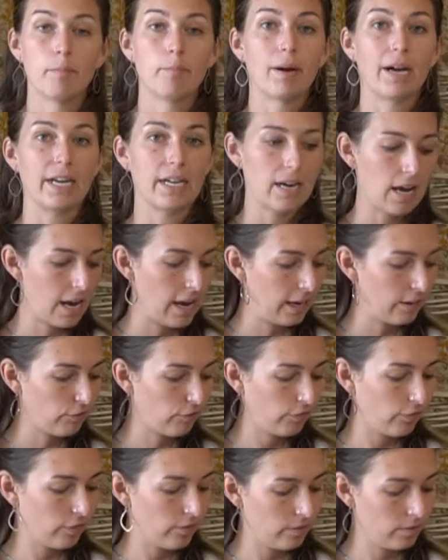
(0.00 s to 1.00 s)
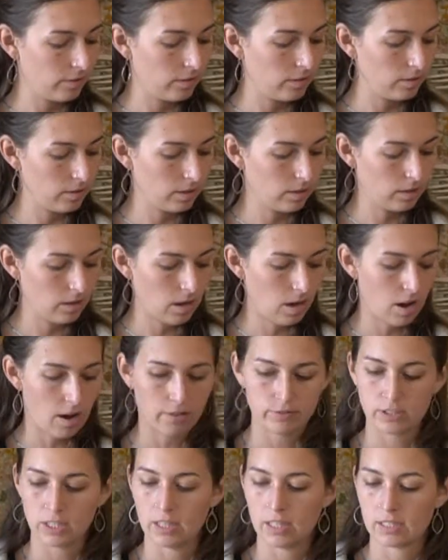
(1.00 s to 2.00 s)
my knife
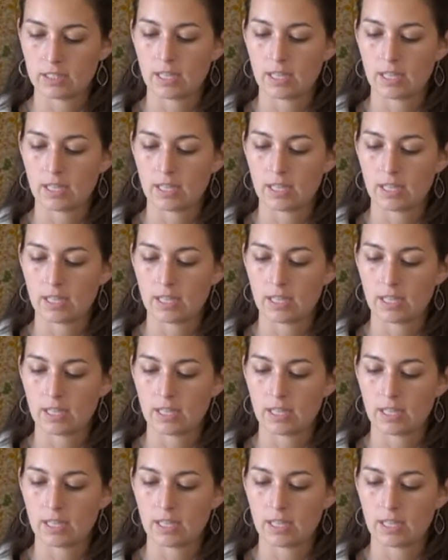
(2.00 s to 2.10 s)
off to the